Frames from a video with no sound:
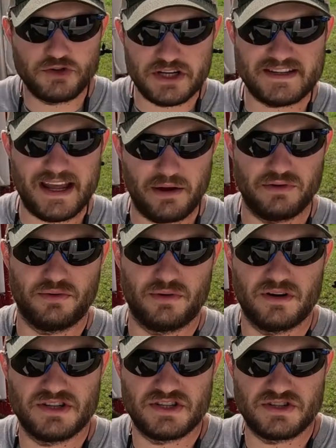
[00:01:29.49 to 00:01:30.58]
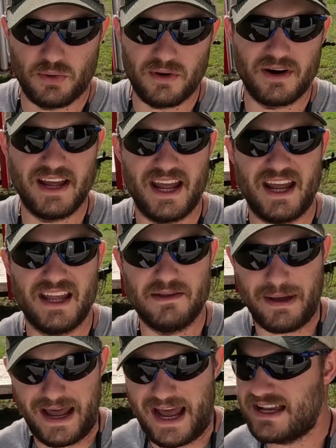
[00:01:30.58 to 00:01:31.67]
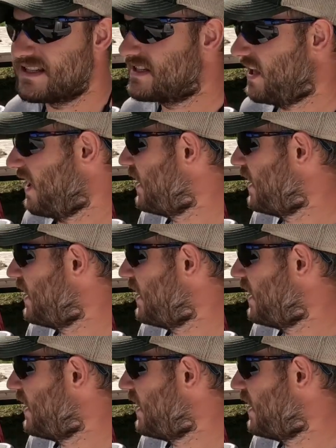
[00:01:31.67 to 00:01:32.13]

just outdoor stored hay in the past,